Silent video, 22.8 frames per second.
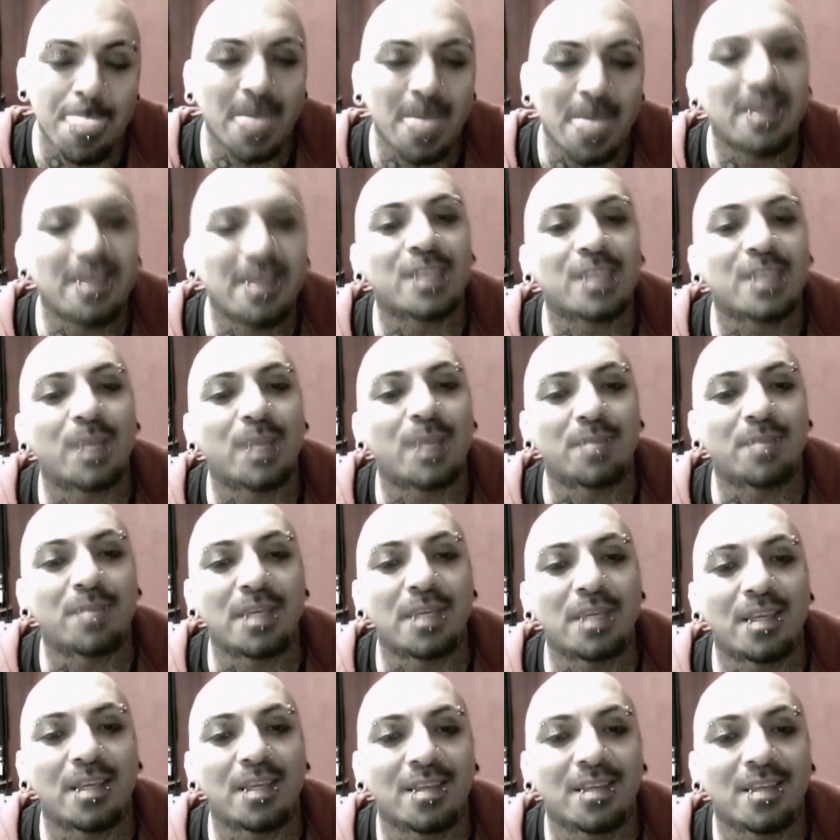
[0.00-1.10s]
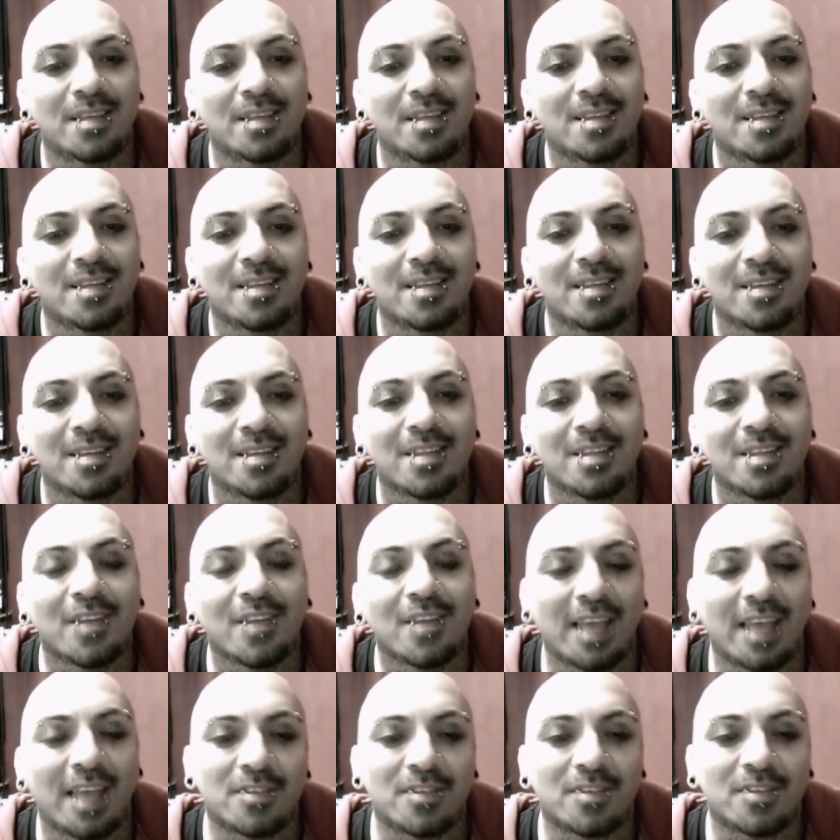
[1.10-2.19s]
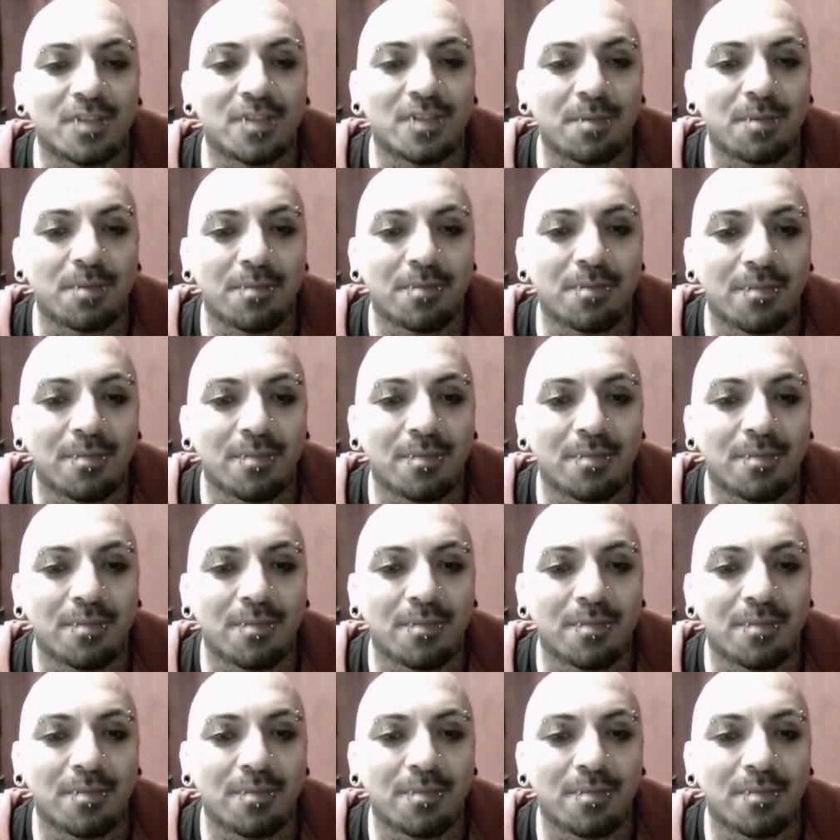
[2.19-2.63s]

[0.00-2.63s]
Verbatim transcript: And they expect me to answer them.